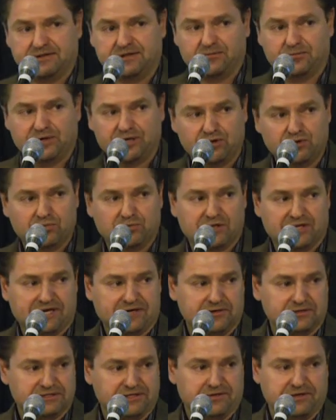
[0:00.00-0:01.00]
the renewable
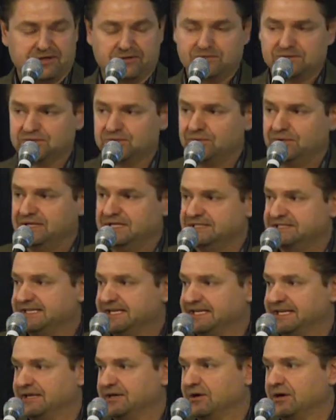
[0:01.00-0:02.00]
energy thing was really
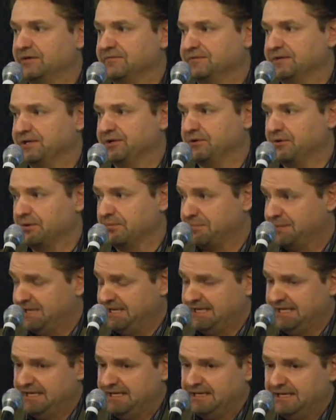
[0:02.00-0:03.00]
taking off in Europe,
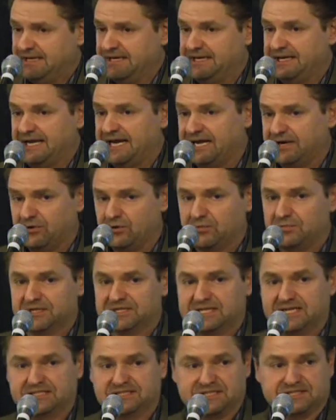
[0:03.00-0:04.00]
and anaerobic
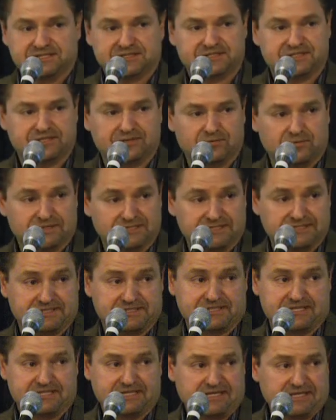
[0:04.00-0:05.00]
digestion
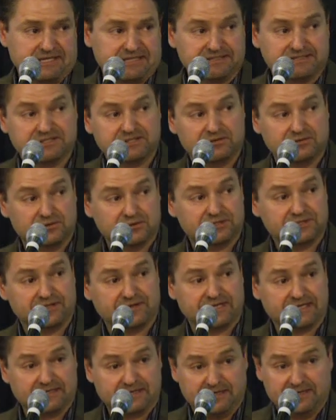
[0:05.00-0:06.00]
was a solution
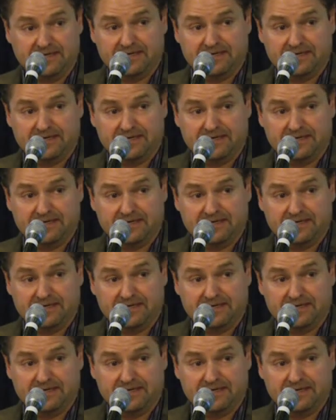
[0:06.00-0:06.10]
that